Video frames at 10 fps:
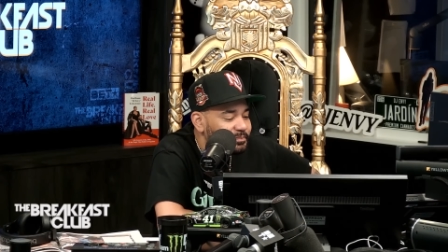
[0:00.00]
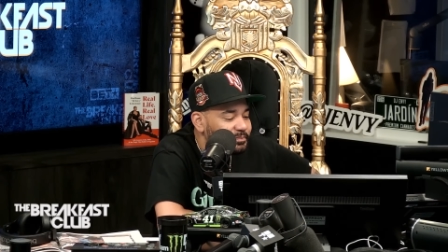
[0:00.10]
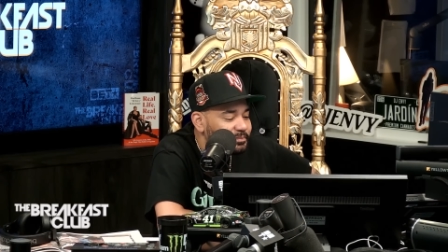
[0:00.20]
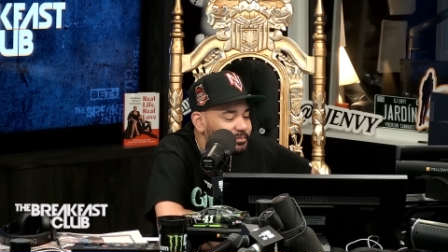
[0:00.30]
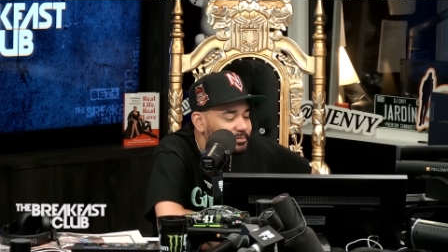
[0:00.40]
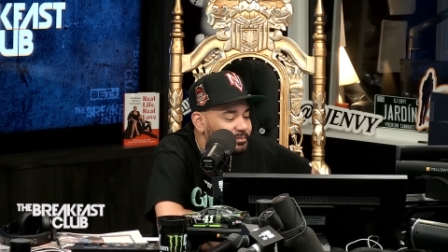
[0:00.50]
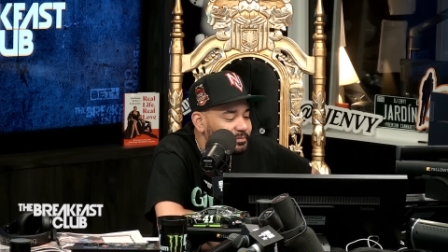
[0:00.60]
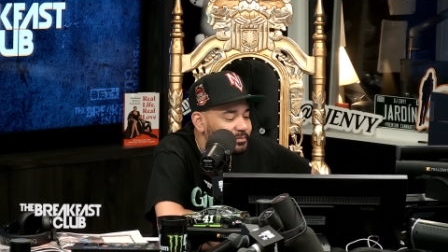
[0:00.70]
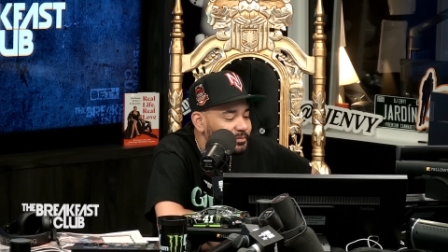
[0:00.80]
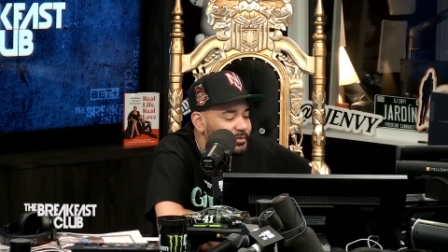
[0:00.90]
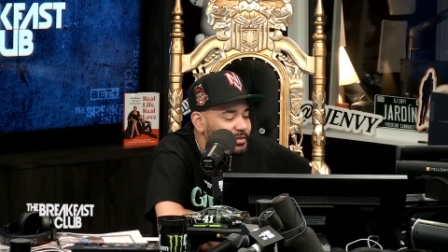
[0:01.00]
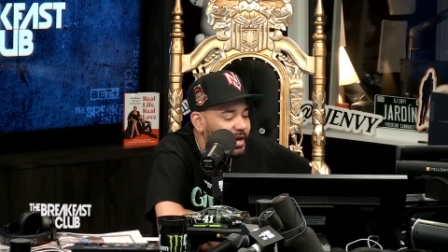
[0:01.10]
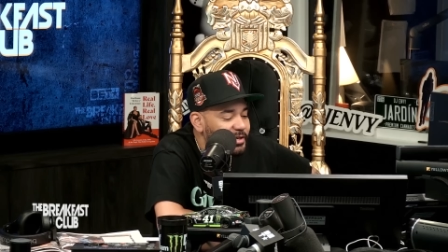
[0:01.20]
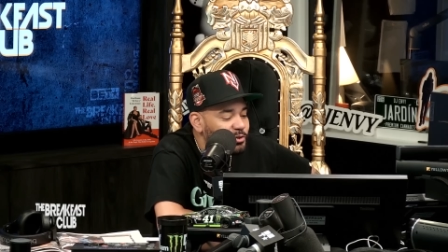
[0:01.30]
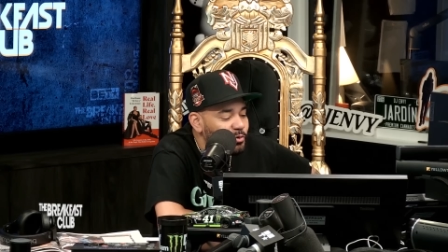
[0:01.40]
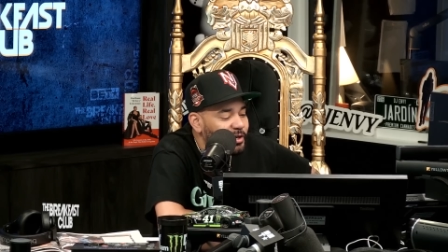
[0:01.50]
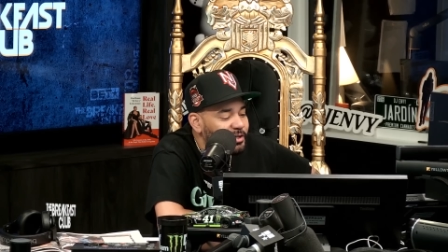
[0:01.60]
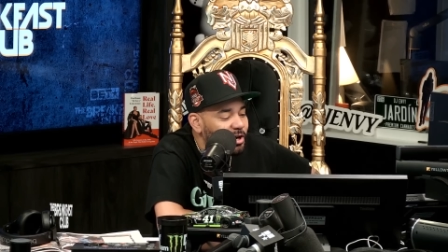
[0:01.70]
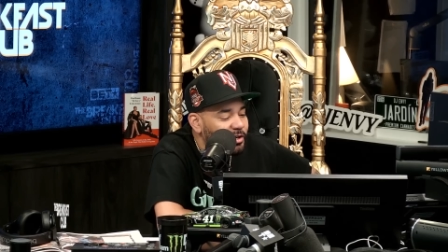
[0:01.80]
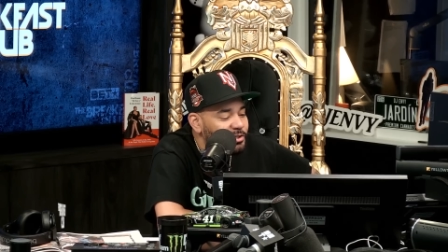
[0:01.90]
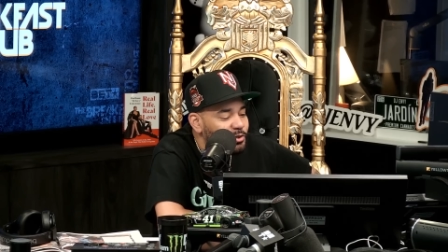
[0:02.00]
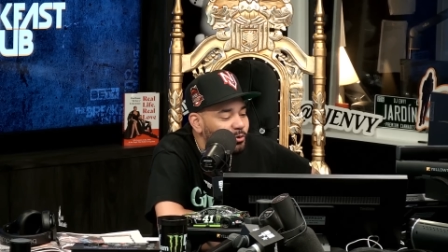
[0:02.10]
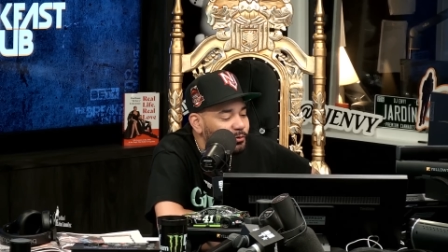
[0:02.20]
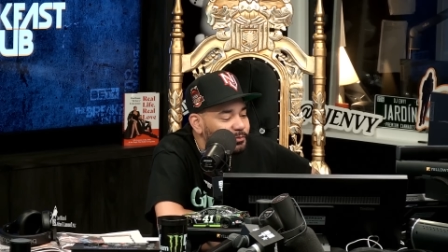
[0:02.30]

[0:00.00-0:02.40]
Dax. Dax, who you want to get donkey to?